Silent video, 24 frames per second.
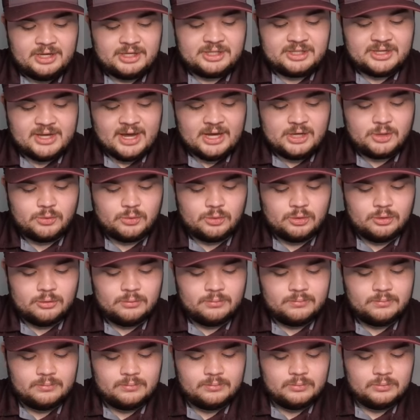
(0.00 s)

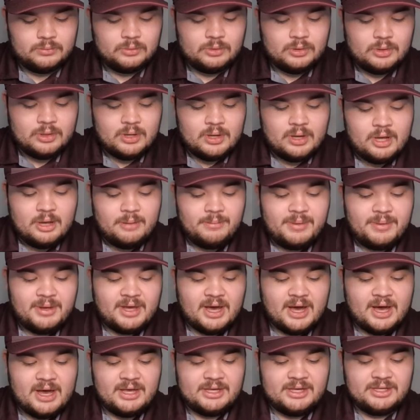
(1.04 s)
schedule,
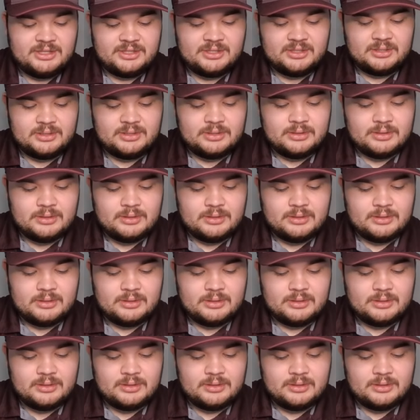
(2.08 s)
because